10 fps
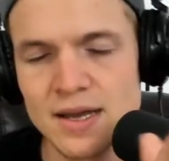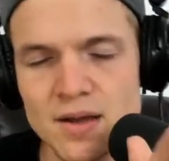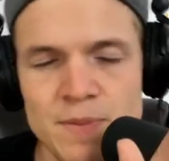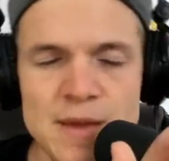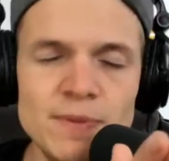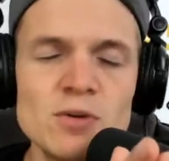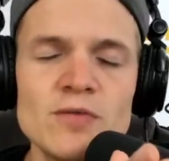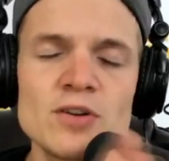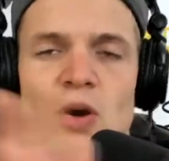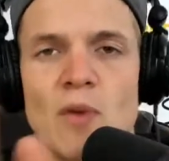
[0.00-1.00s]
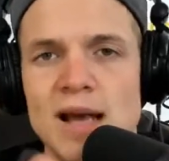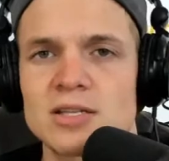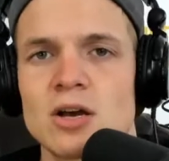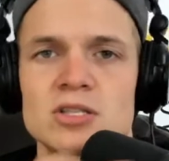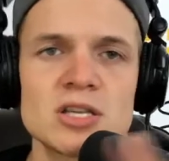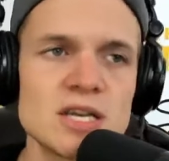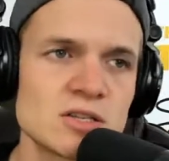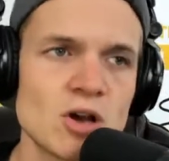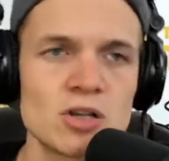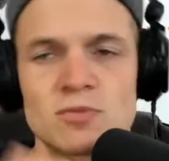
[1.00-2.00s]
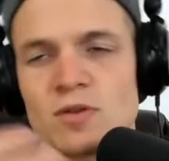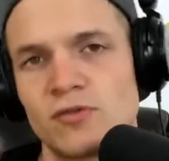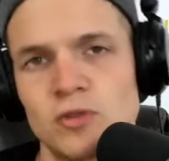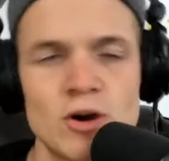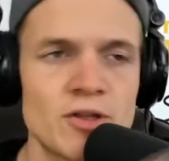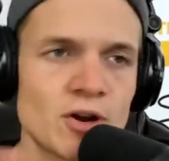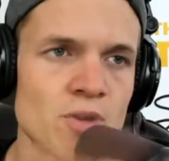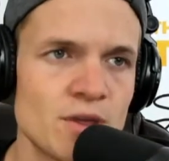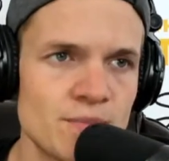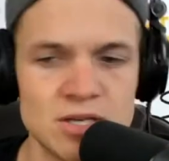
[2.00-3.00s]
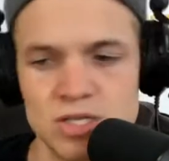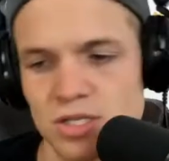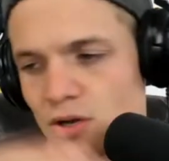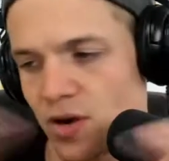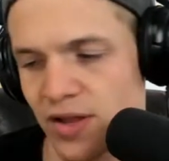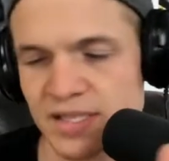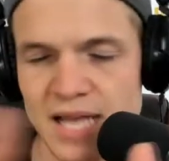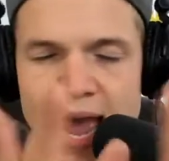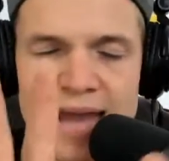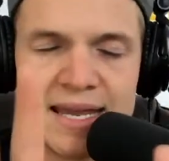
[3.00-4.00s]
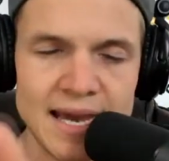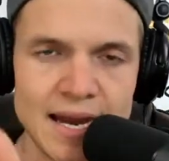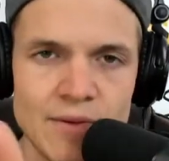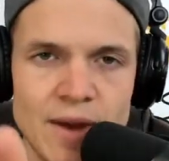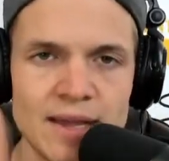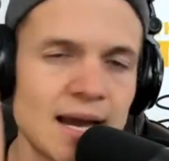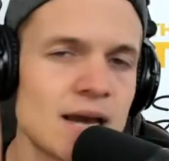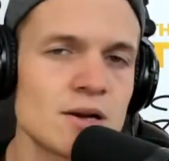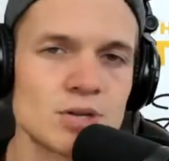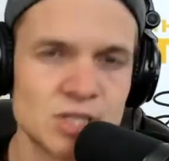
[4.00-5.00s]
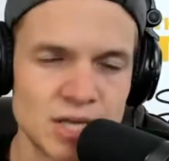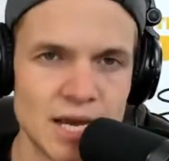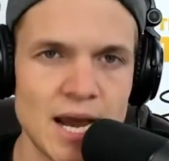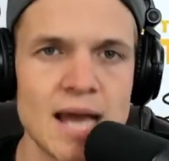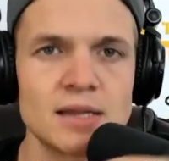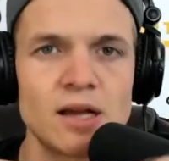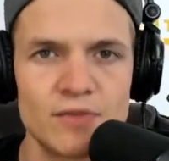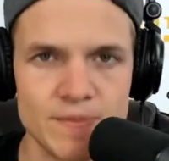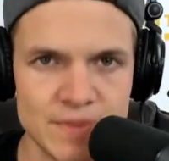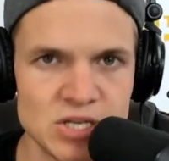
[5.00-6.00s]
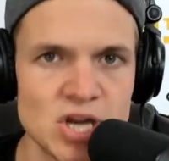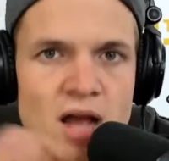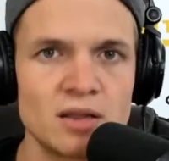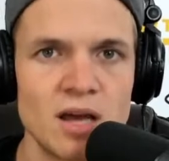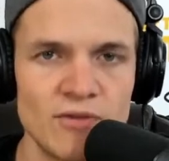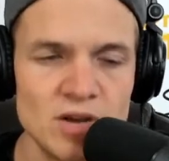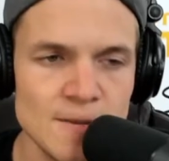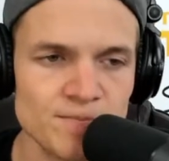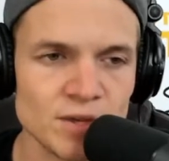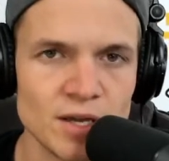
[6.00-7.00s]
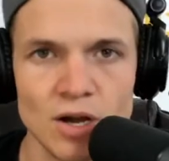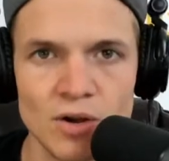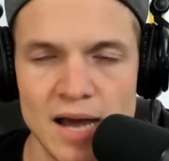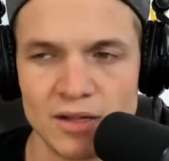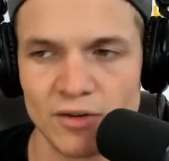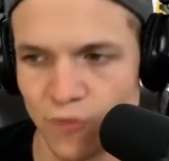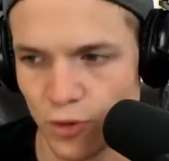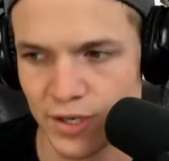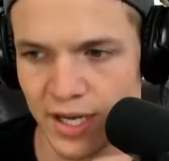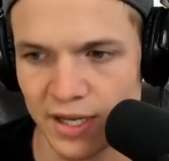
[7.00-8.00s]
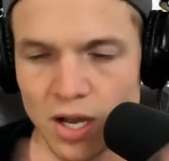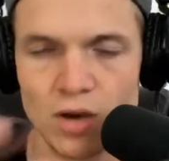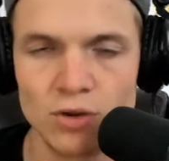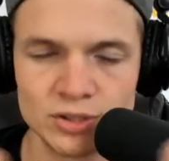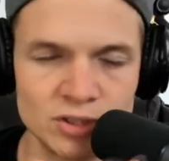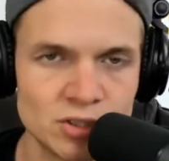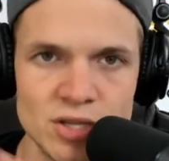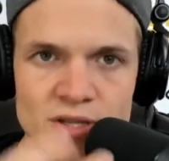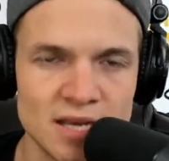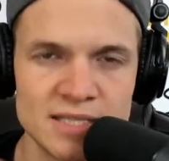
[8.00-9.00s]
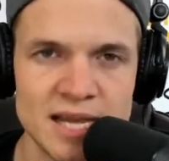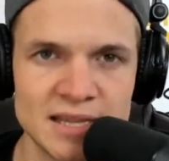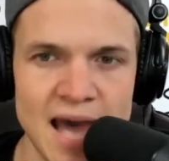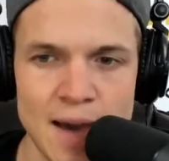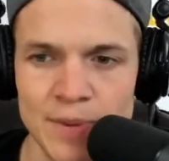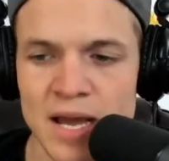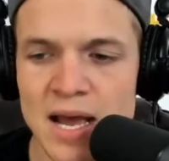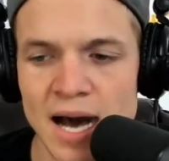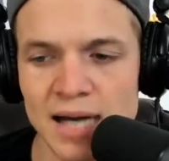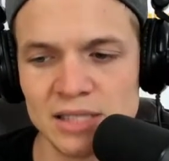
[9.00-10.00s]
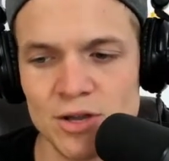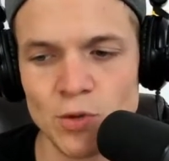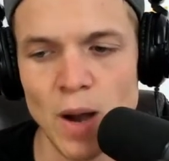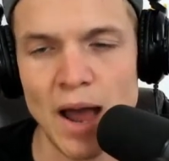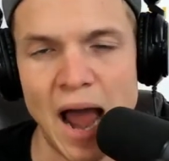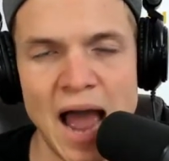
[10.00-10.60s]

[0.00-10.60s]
people moving to the West Coast, the East Coast, they're moving to Florida, they're going to the beaches, they're going to this. I get it, right? Like, I understand. I love the beach. I love, California coasts and things like that. But I'll tell you what,